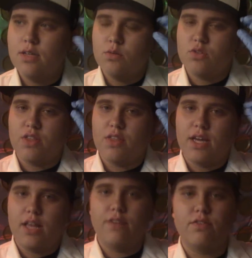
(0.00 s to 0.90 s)
I
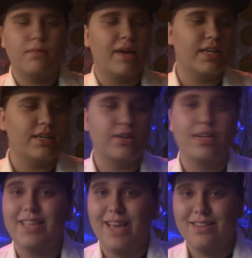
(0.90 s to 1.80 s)
think I left in my
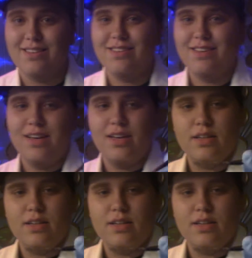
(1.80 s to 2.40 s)
ear. Yes.